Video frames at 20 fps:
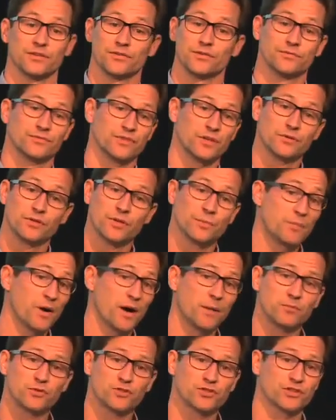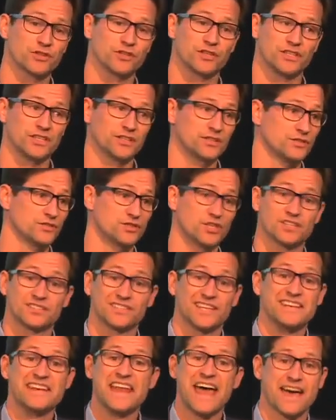The publisher is
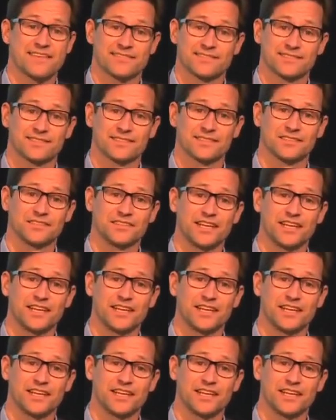just a nest.